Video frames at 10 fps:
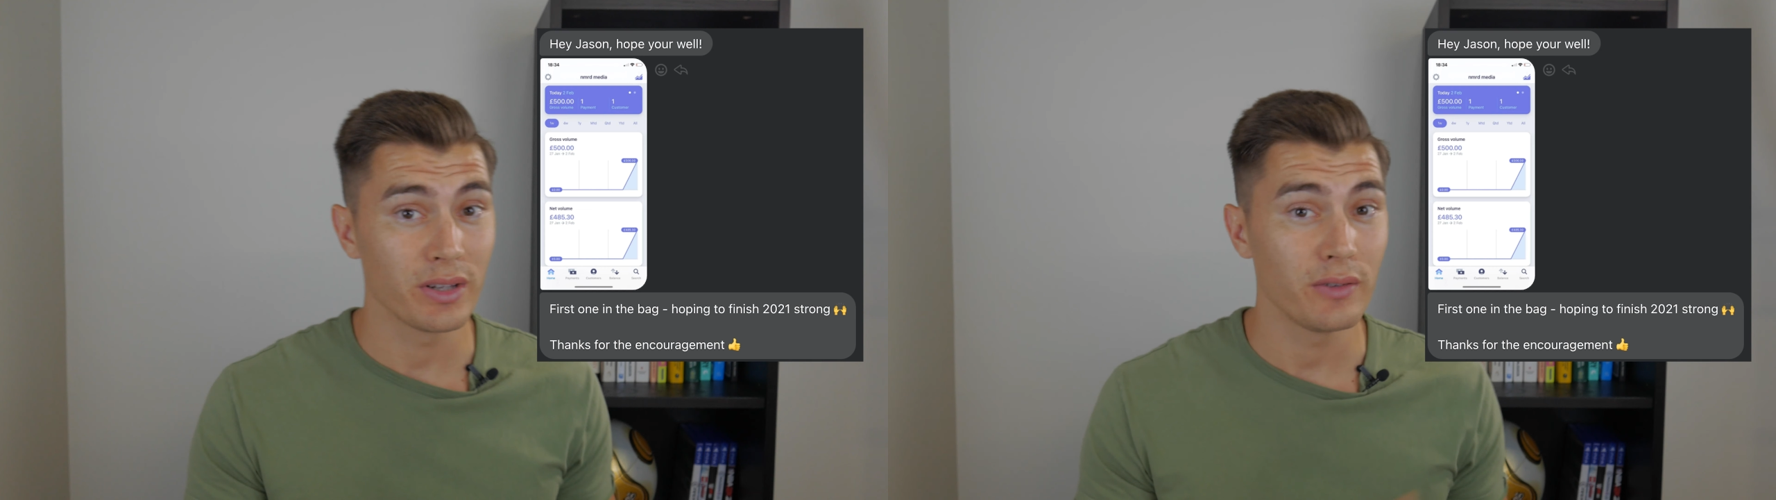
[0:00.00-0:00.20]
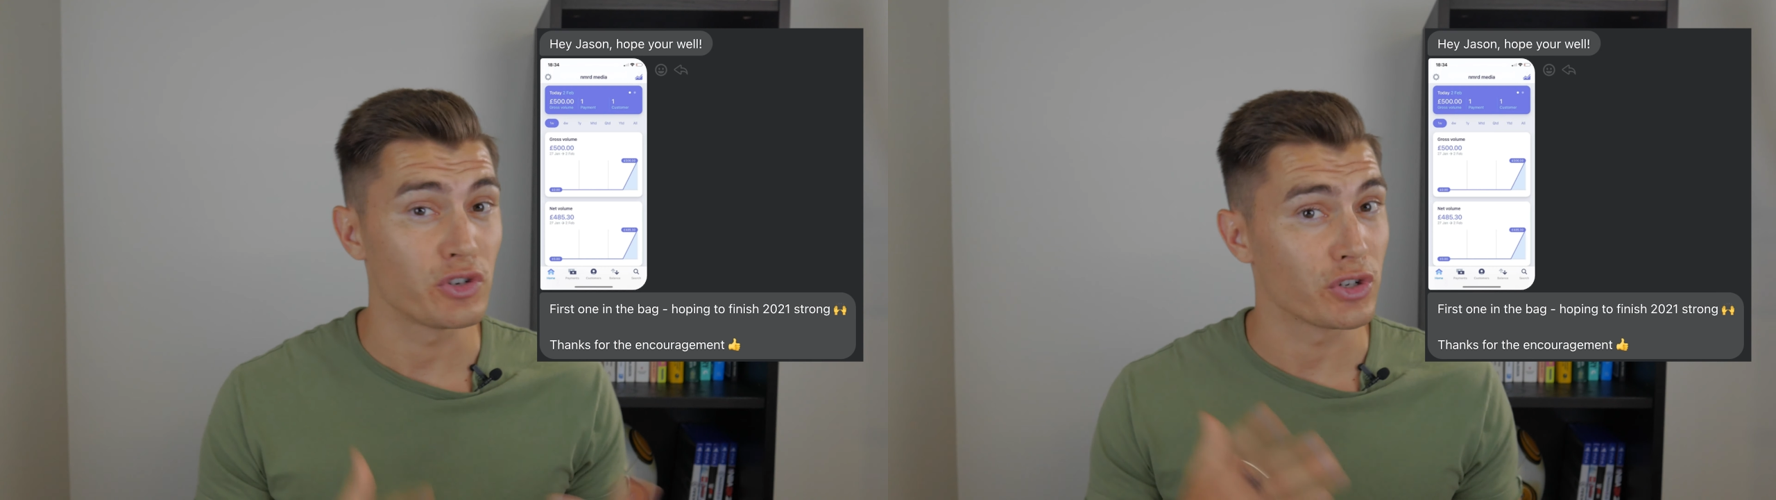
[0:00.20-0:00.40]

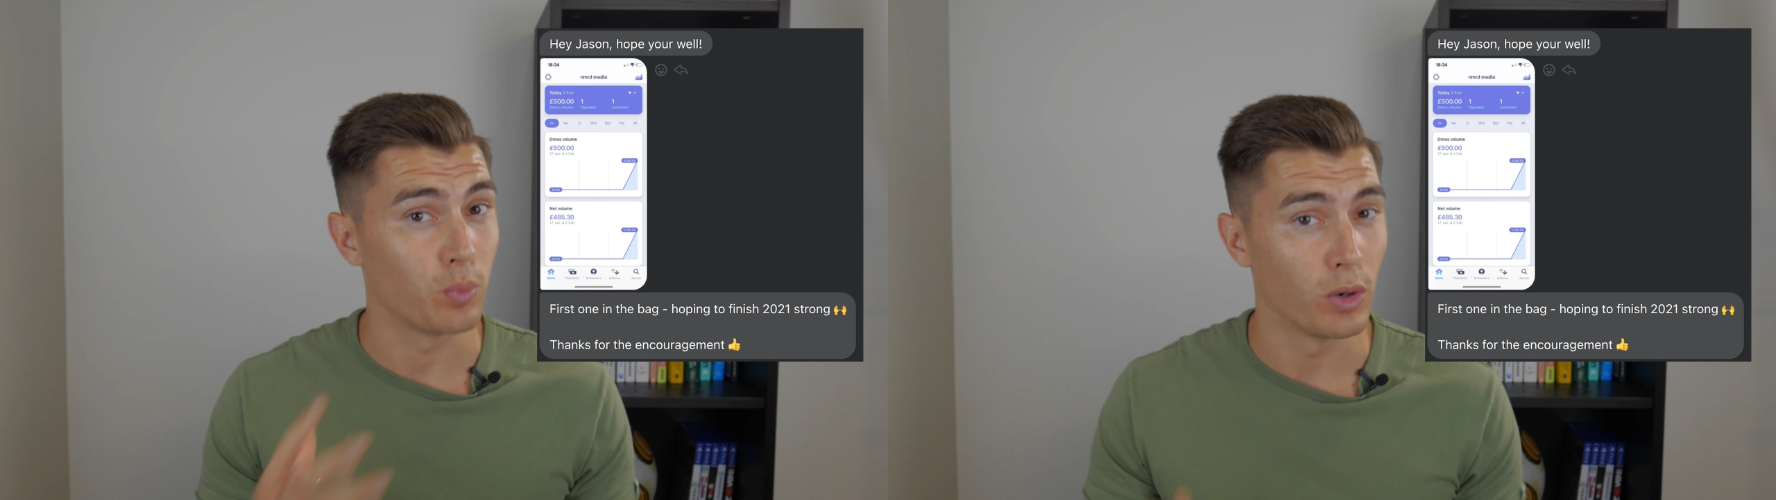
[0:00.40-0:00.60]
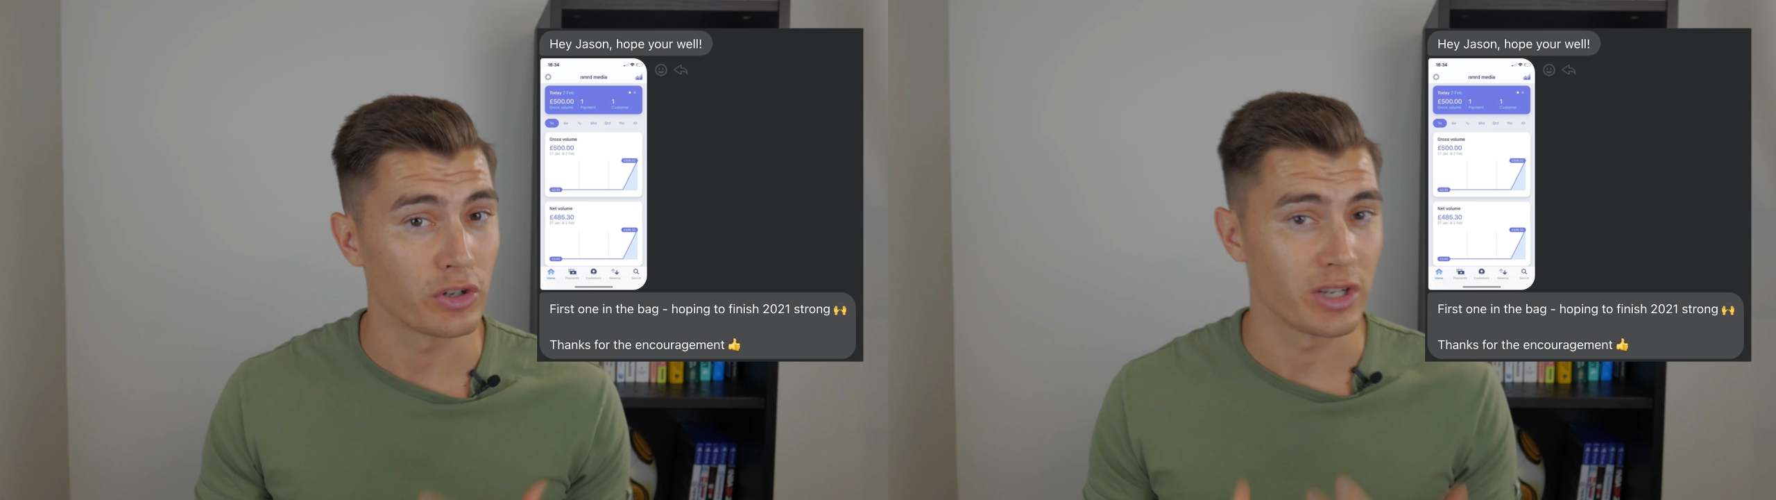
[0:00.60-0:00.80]
that have
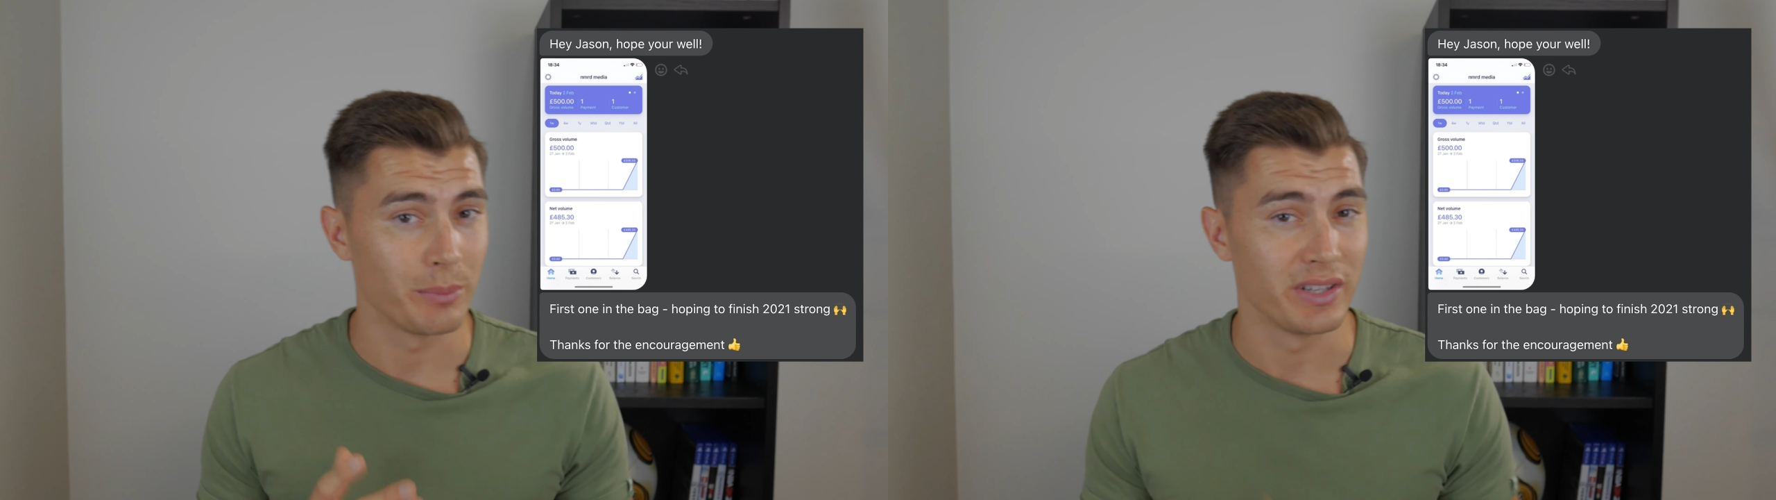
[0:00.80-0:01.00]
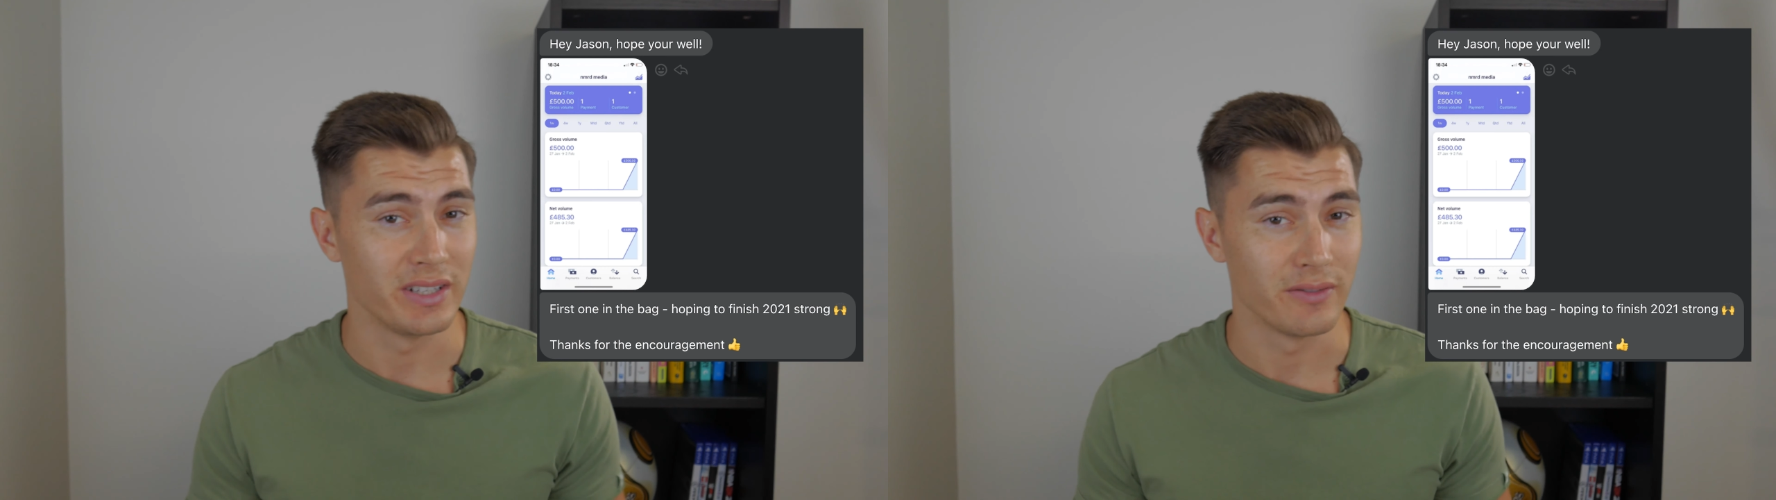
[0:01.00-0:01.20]
just watched
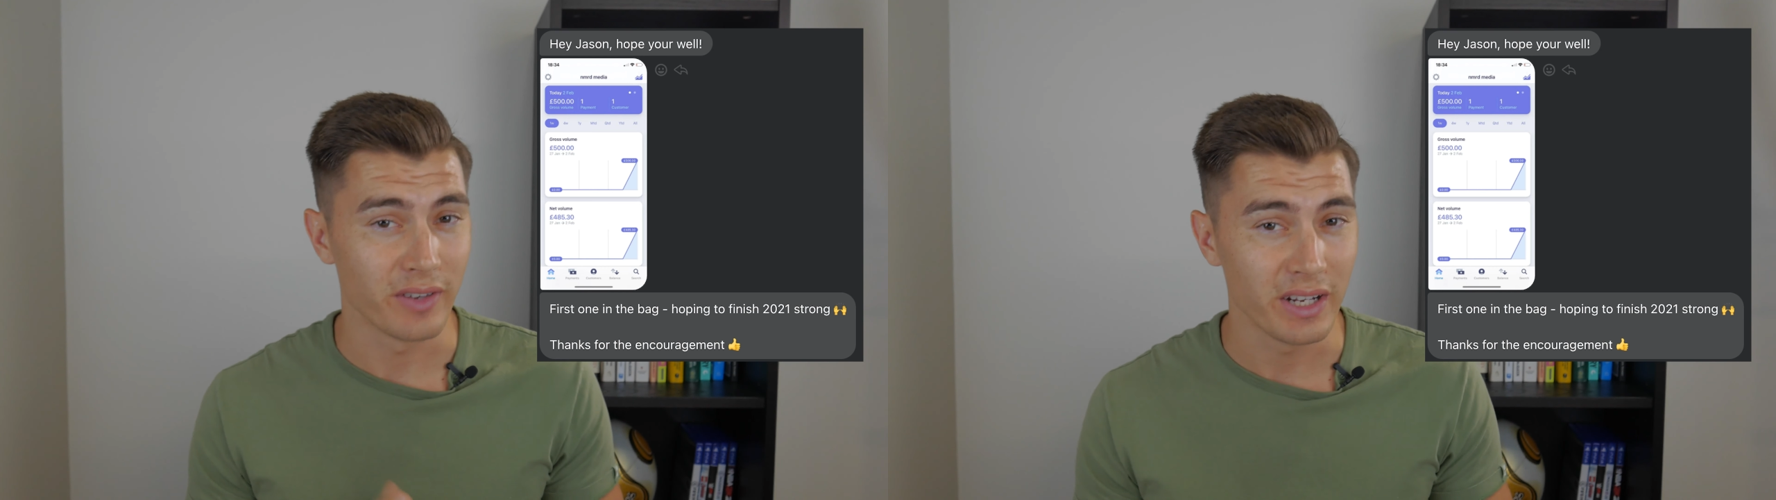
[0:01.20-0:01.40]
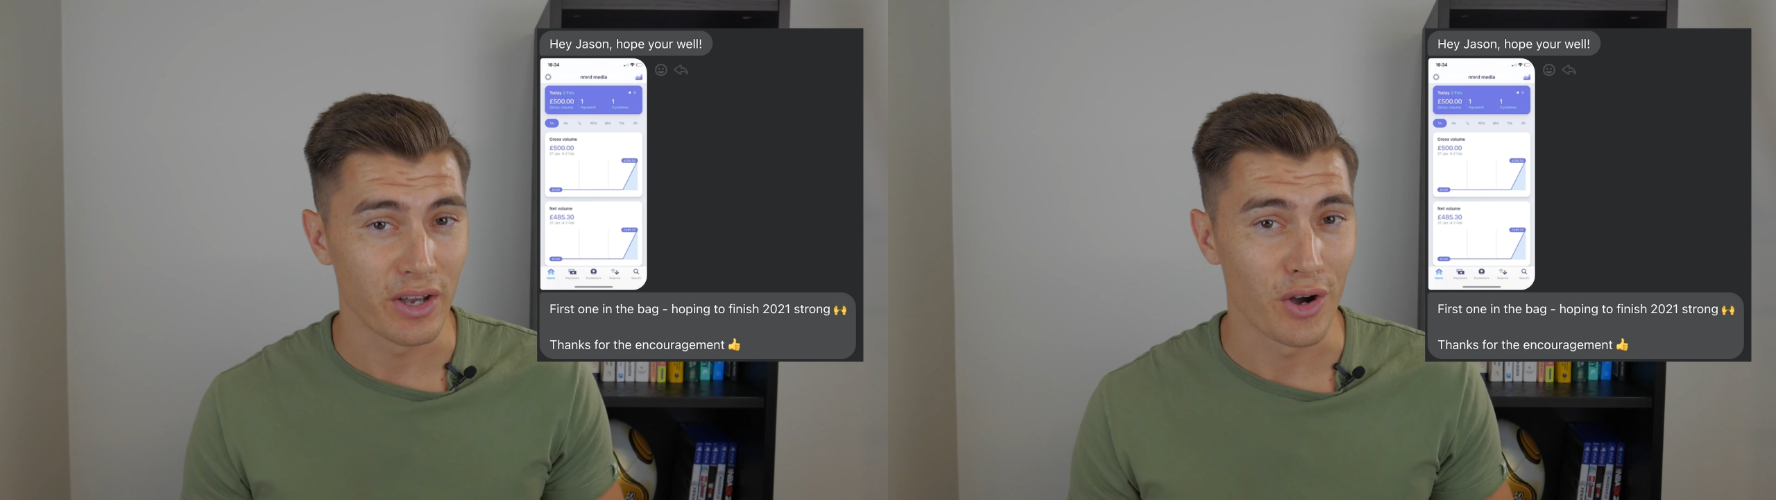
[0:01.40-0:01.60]
some of these
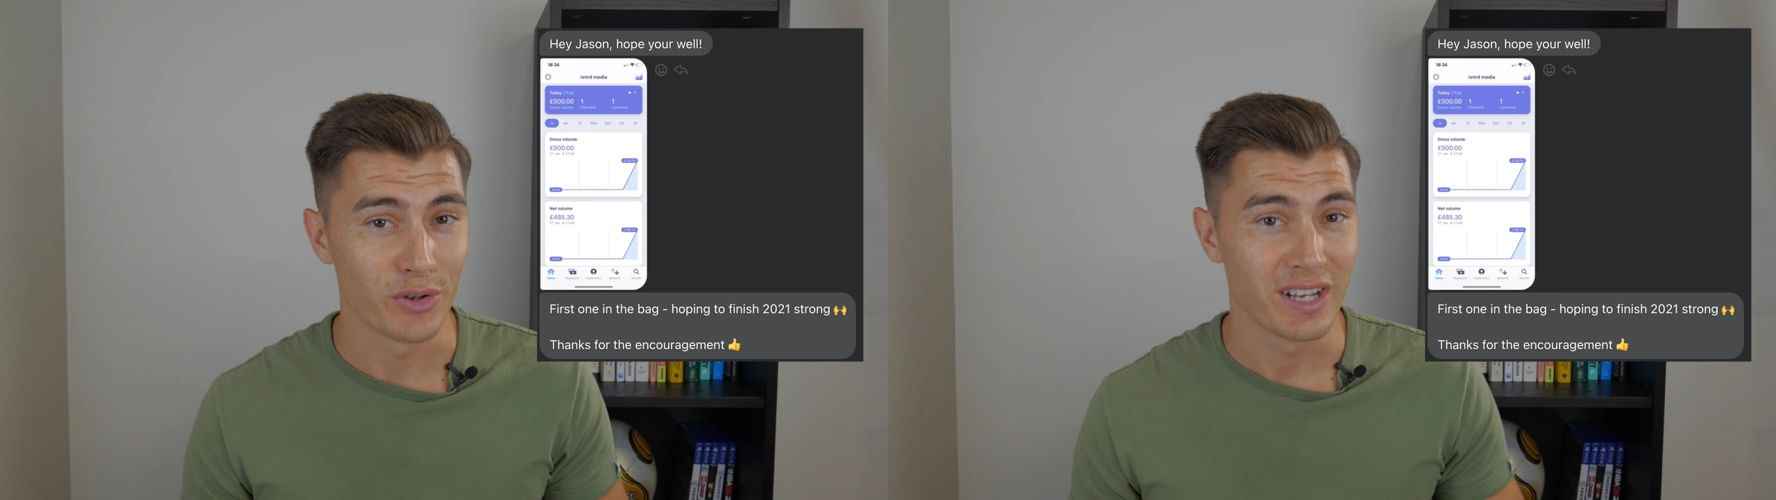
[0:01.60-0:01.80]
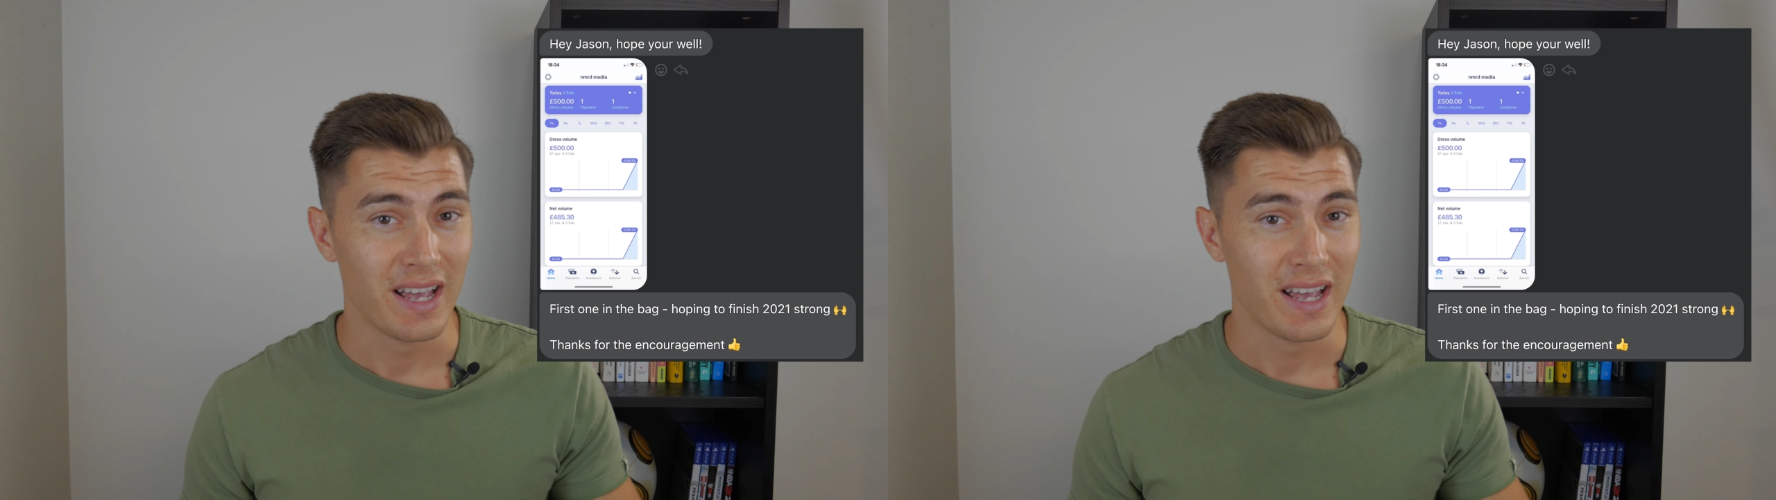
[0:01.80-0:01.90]
videos